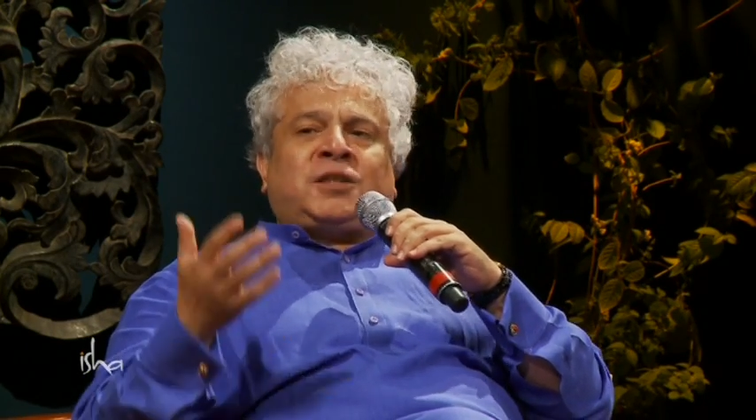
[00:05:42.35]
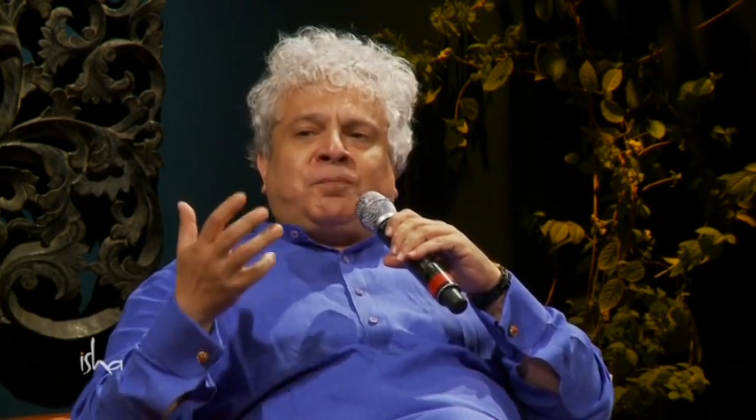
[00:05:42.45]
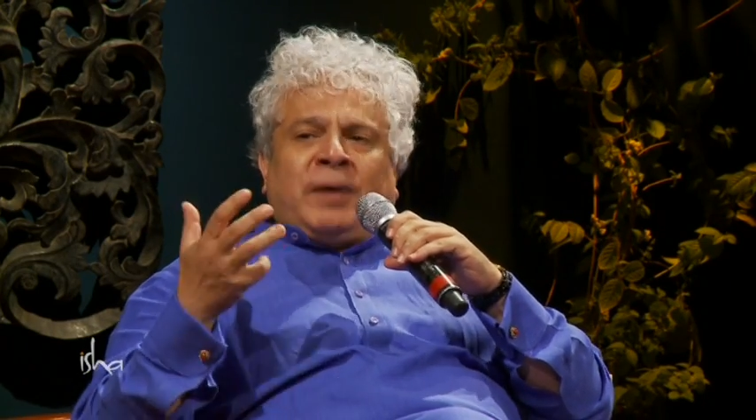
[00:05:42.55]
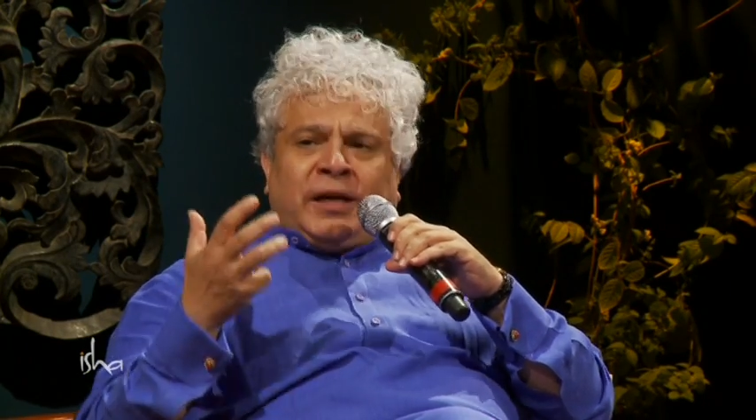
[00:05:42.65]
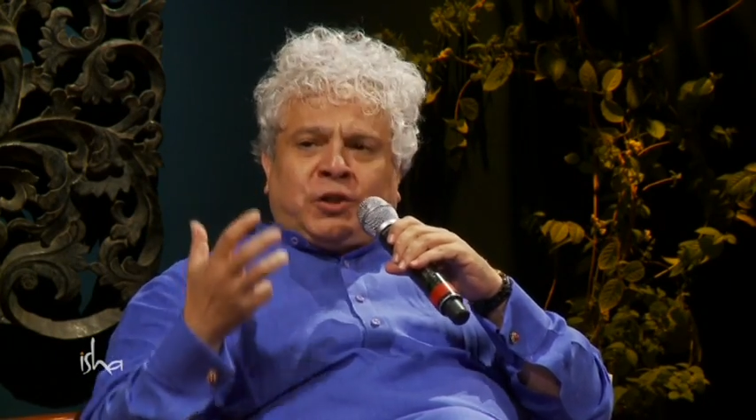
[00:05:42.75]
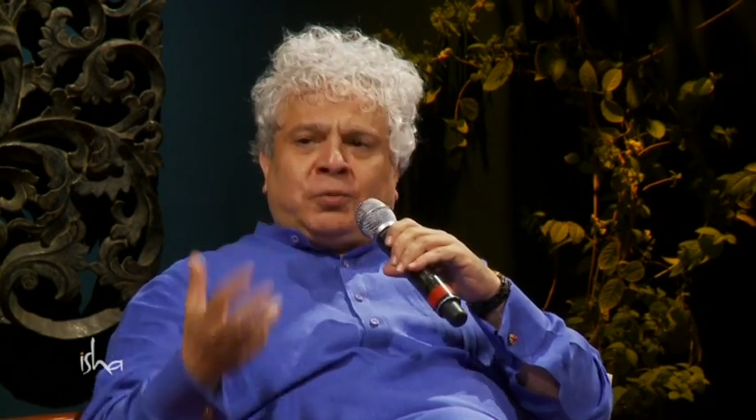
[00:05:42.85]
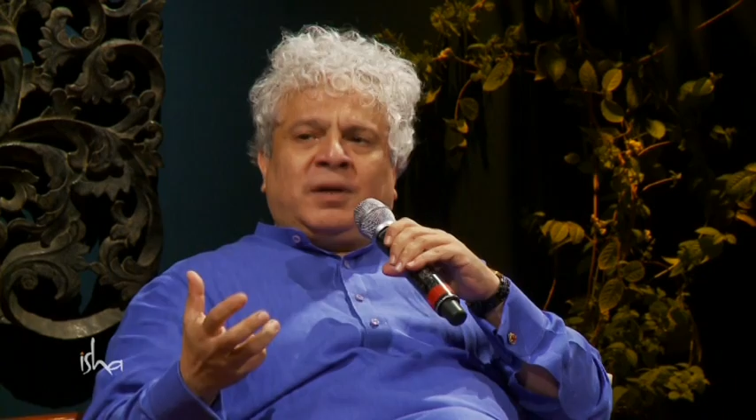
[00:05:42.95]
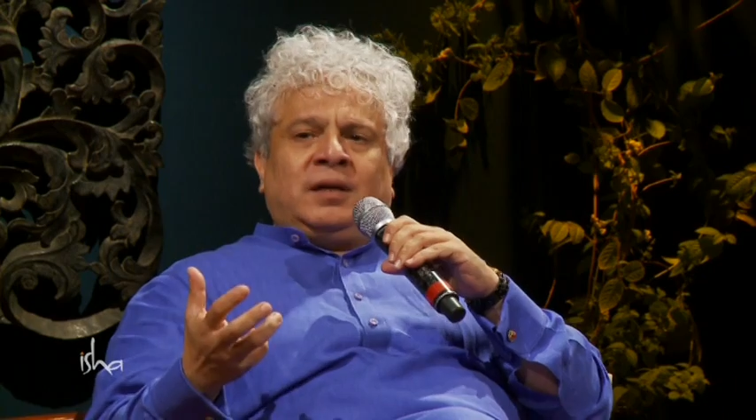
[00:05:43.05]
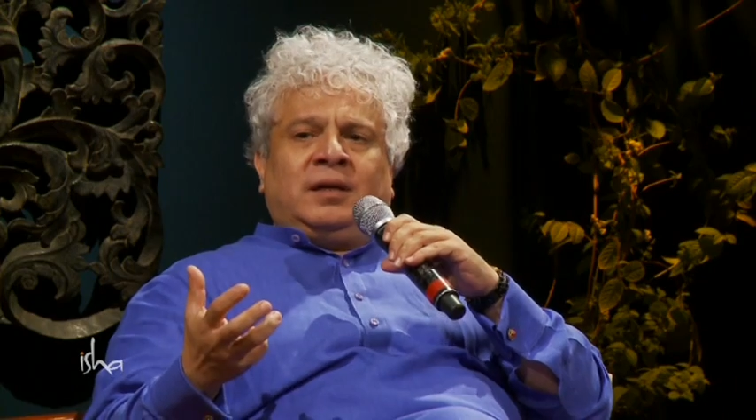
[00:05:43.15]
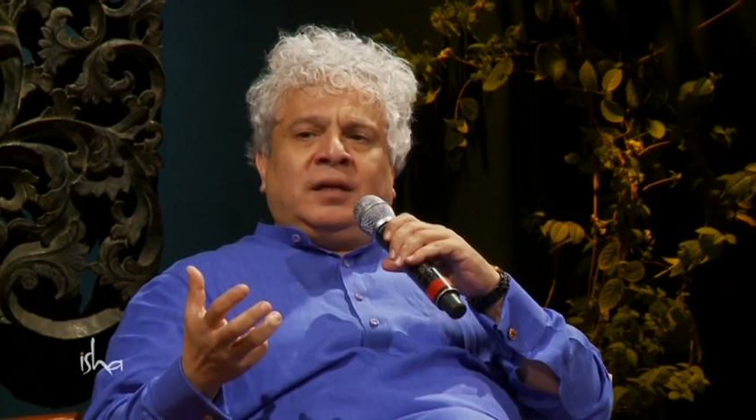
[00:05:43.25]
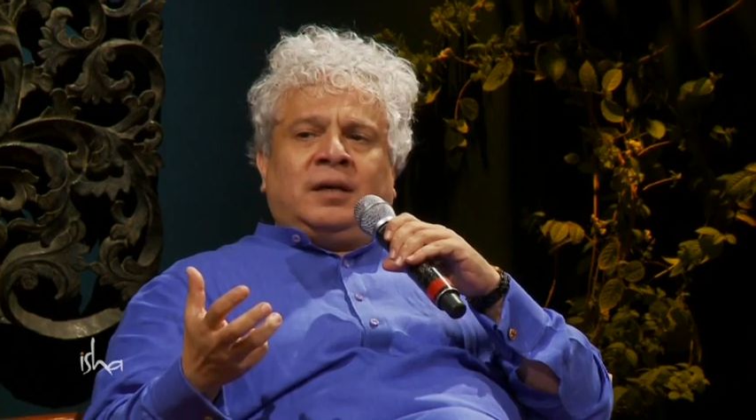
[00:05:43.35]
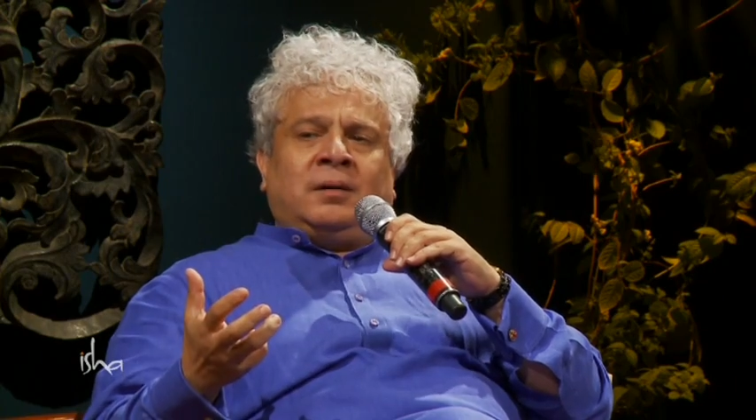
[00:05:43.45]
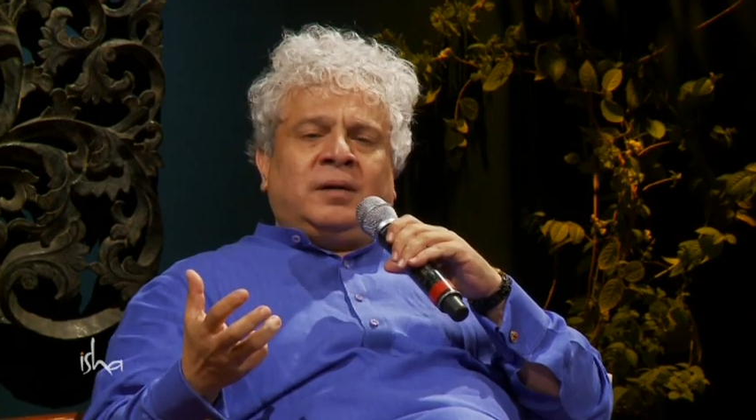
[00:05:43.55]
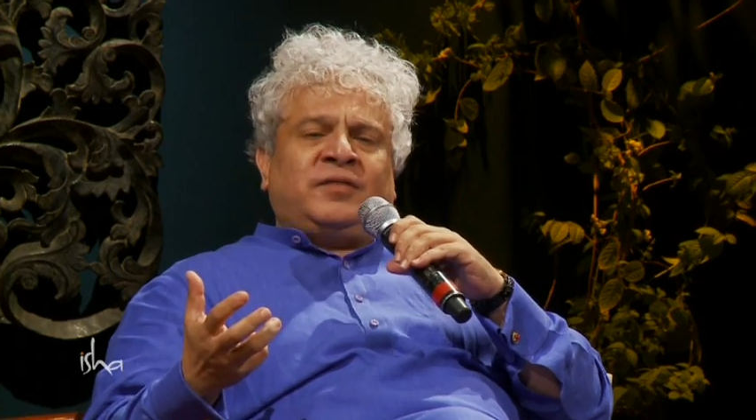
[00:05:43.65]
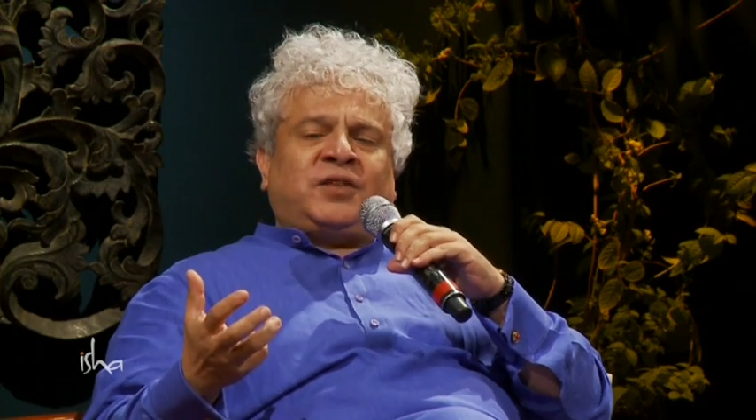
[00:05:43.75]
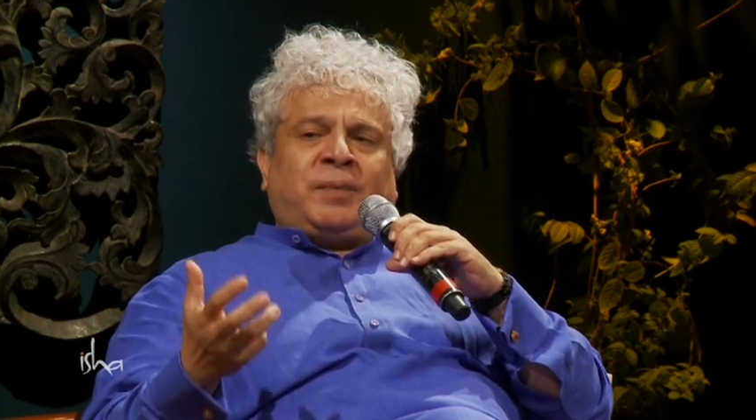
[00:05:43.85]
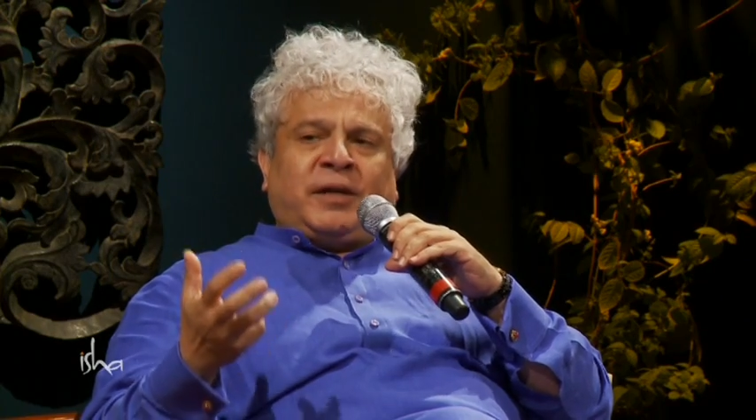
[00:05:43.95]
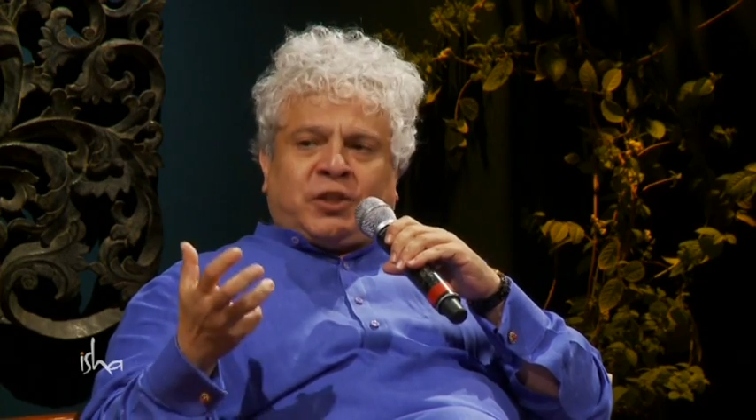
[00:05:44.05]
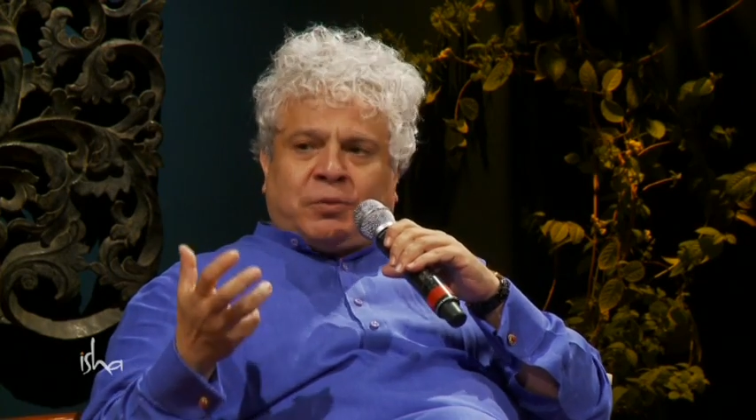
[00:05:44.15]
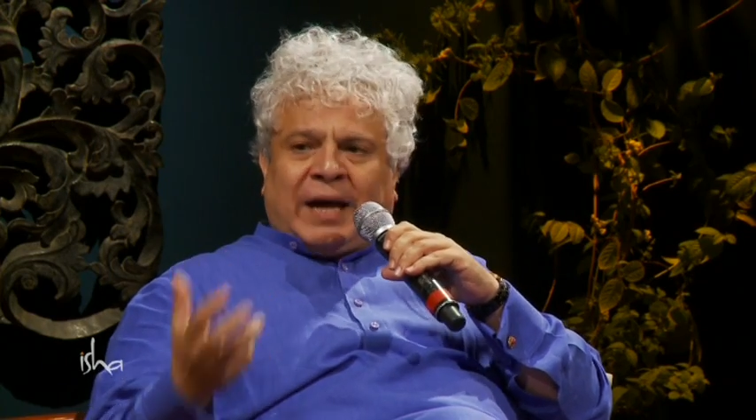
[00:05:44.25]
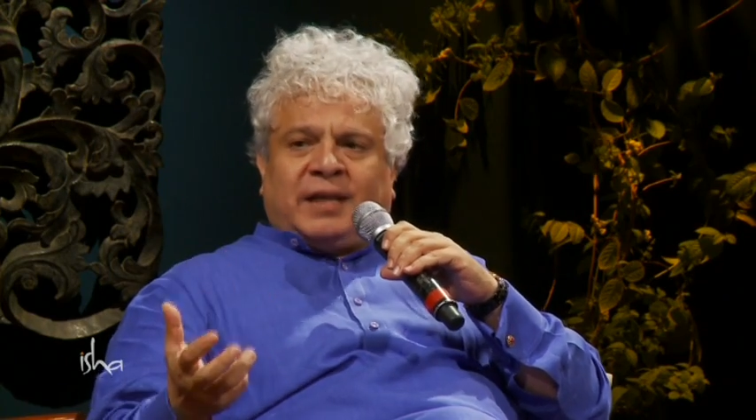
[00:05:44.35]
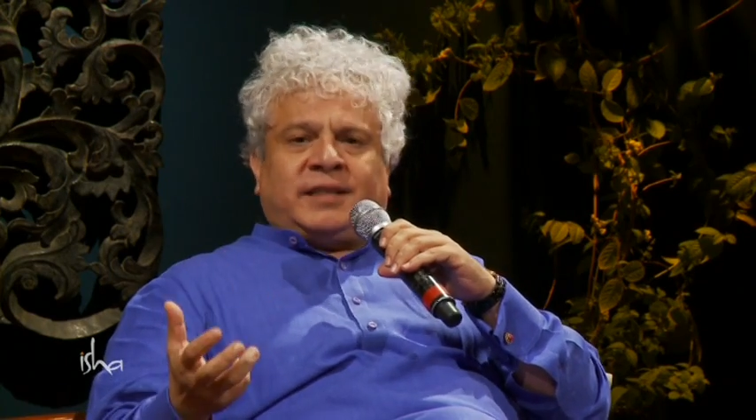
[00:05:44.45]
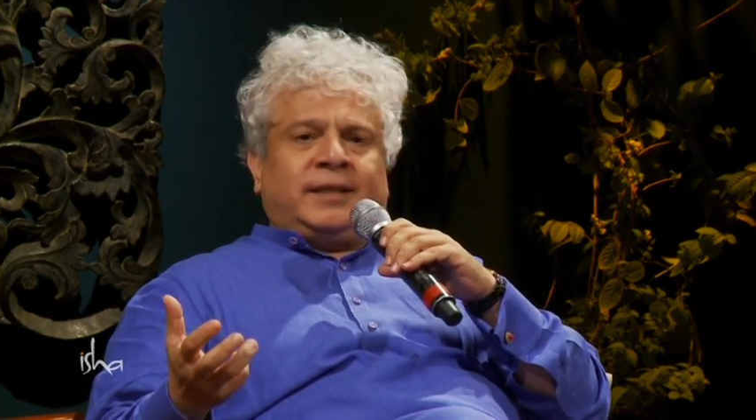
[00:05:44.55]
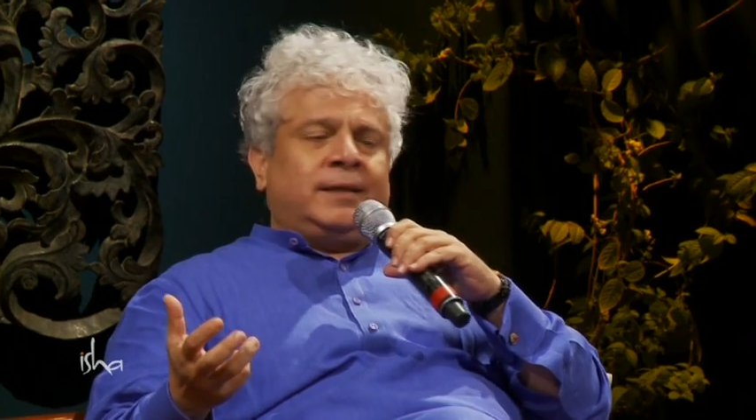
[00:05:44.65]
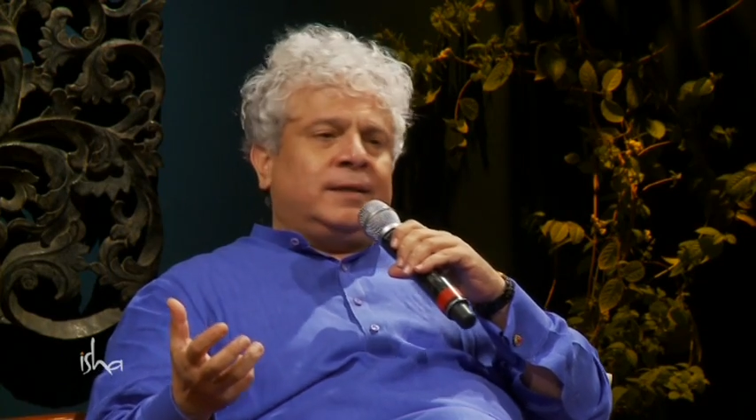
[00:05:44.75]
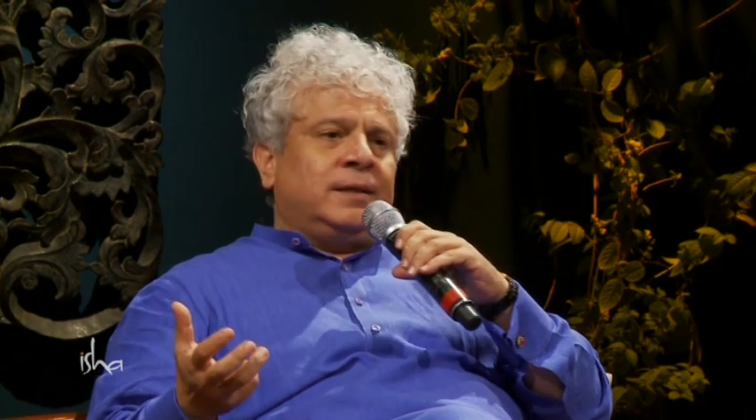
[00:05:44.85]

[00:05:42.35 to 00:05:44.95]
spirituality,